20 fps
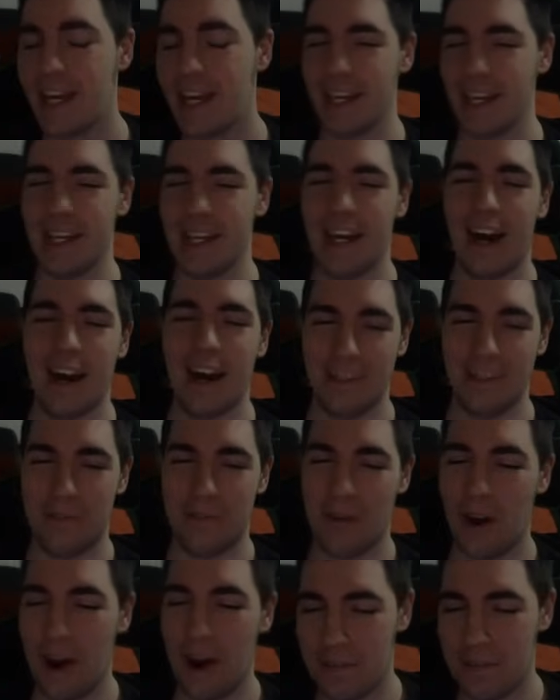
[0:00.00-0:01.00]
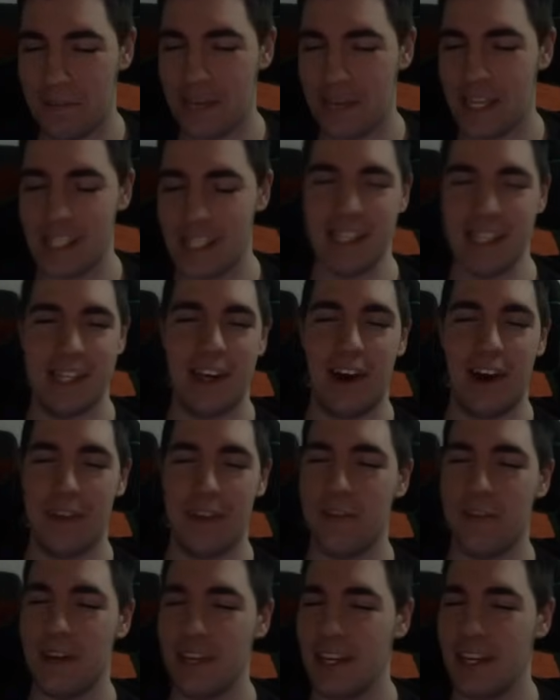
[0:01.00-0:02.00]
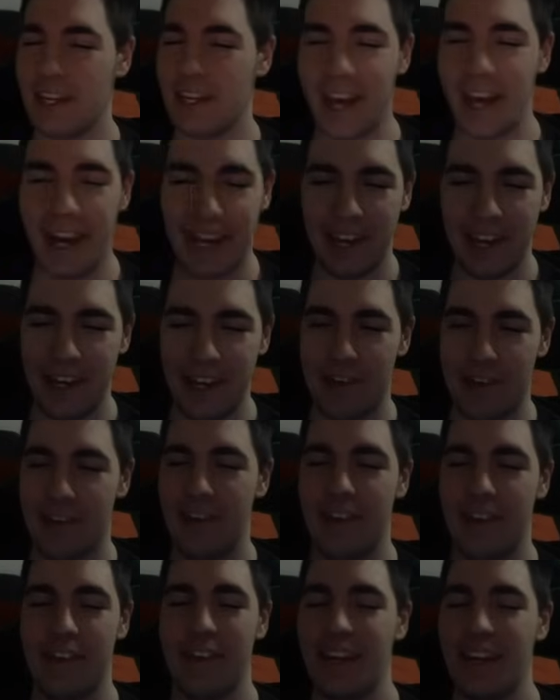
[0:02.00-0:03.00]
he got the Prof X, he got fucking Gladiator in there.